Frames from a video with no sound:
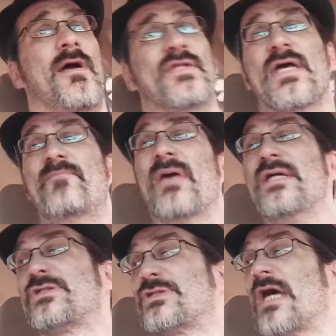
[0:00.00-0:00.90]
And they
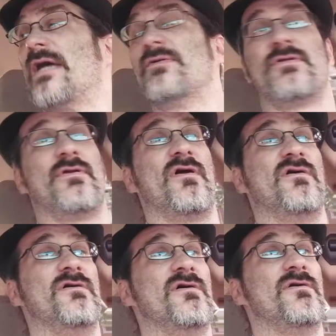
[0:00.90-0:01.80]
base that
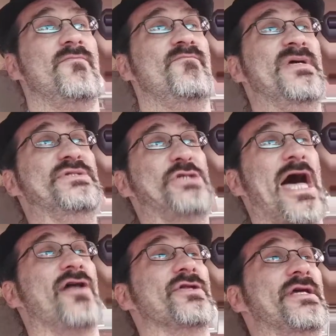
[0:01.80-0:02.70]

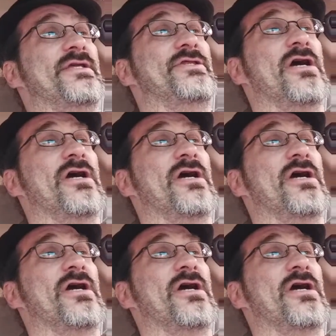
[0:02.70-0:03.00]
mentality,